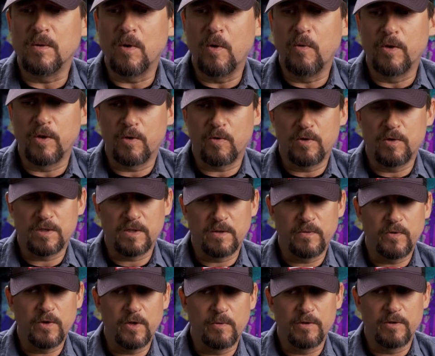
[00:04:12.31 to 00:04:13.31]
over the course
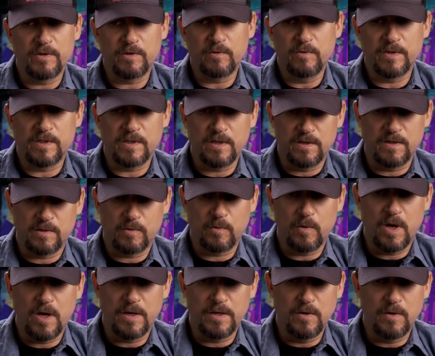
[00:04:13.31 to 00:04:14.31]
of the film, The Suicide
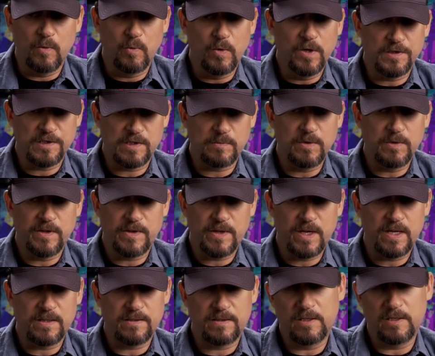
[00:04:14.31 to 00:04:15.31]
Squad, you know, Will Smith
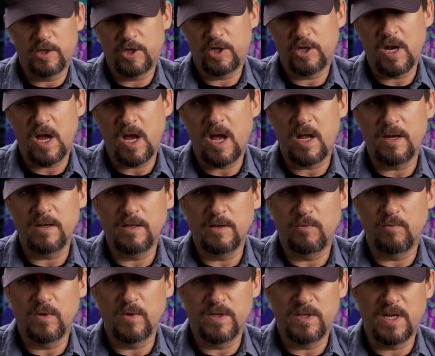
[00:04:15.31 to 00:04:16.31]
has this shot
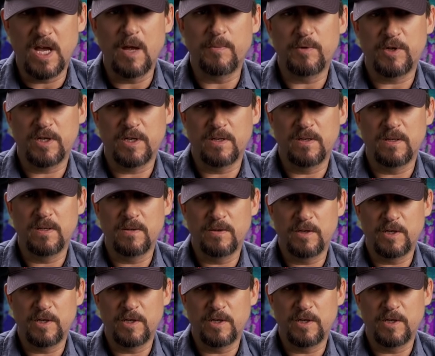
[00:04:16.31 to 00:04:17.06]
at redemption,